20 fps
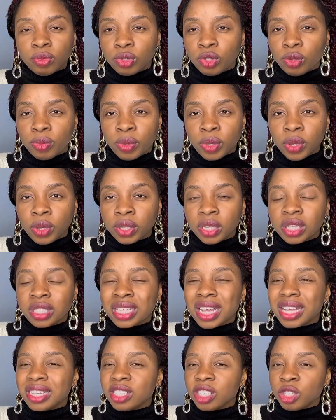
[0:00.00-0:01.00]
to be honest
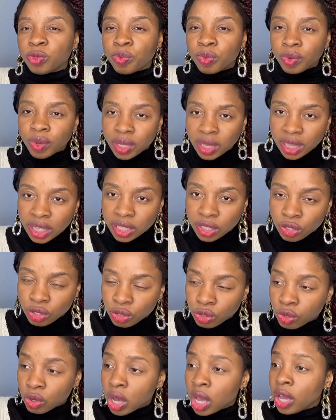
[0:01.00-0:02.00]
as the spirit leads
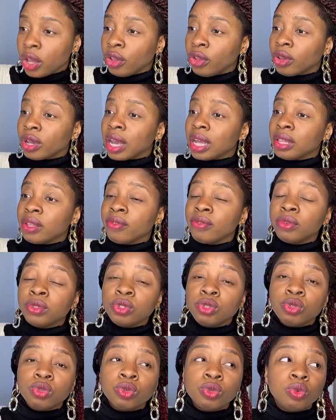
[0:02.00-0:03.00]
you you can even
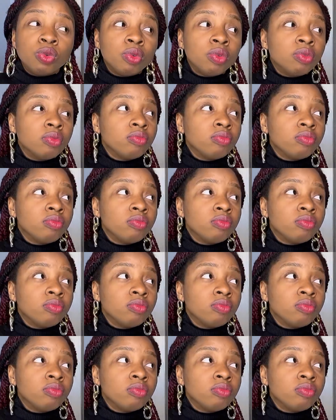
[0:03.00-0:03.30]
do